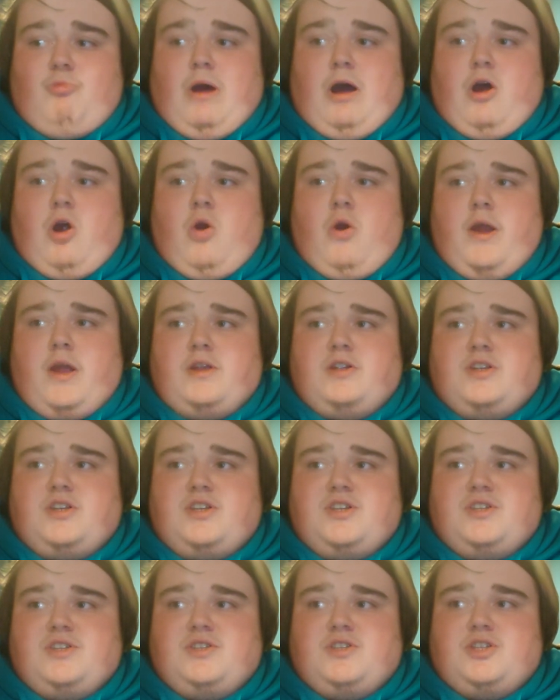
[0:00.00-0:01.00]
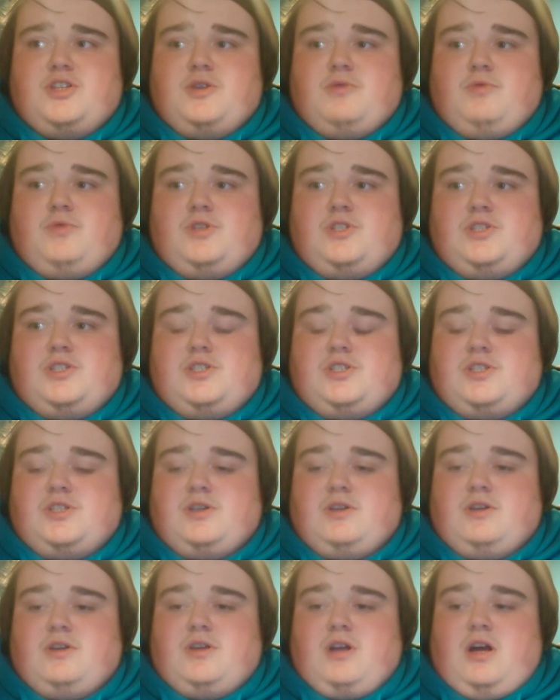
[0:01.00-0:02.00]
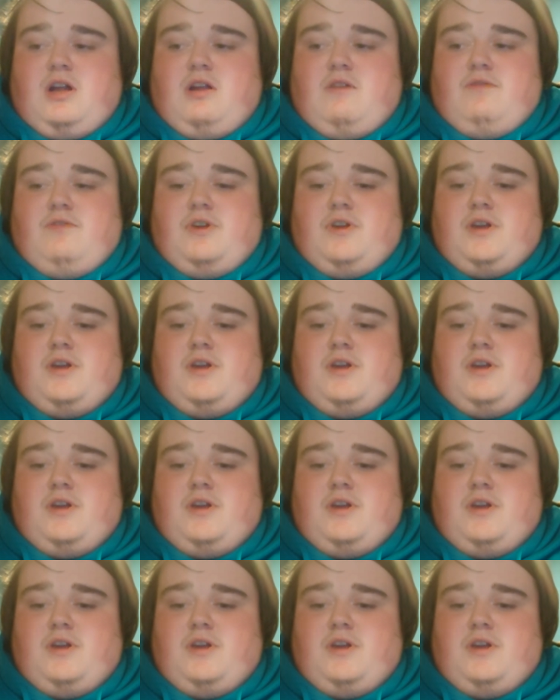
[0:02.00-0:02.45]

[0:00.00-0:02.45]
Power Rangers was kind of